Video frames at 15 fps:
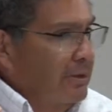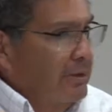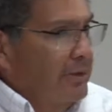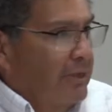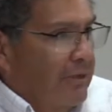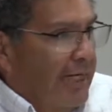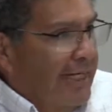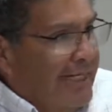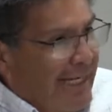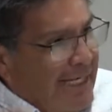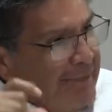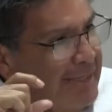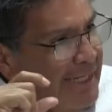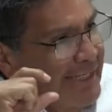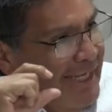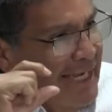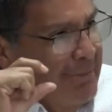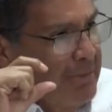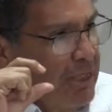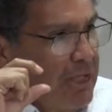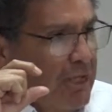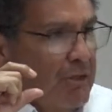You know, I came I
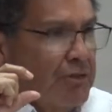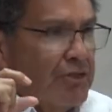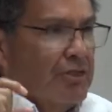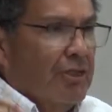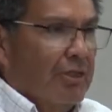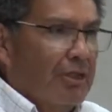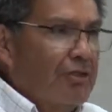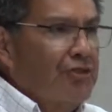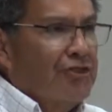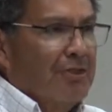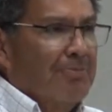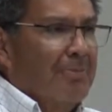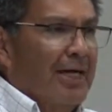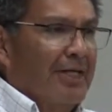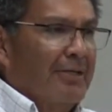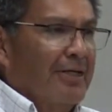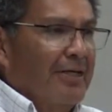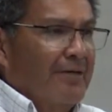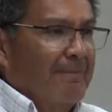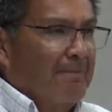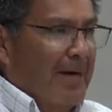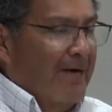came close to losing my
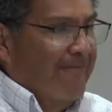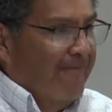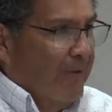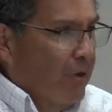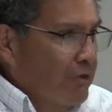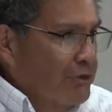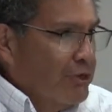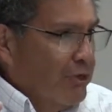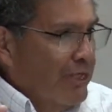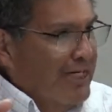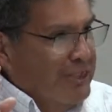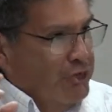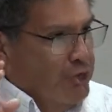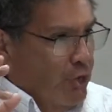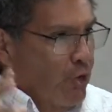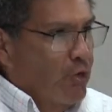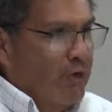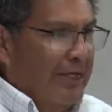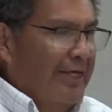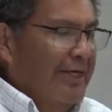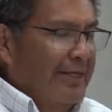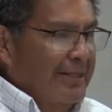my Falls Creek
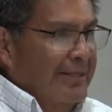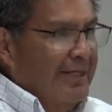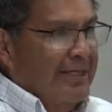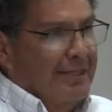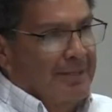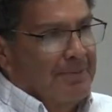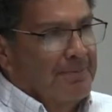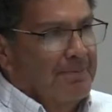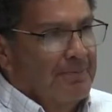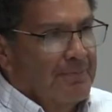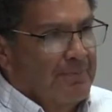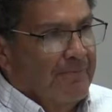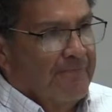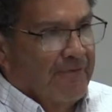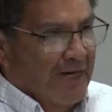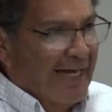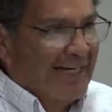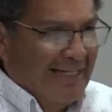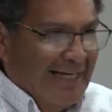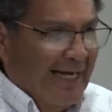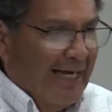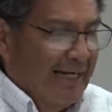joy uh,
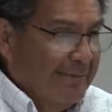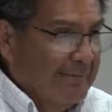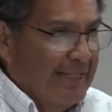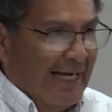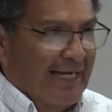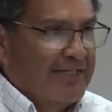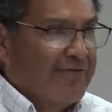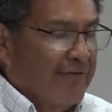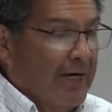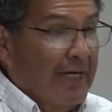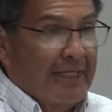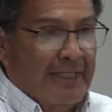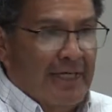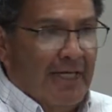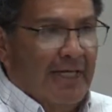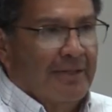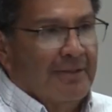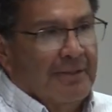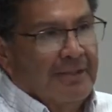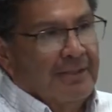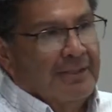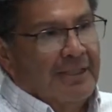Friday night, last Friday night.
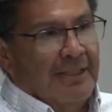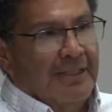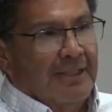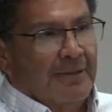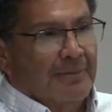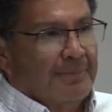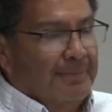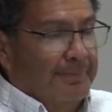Um,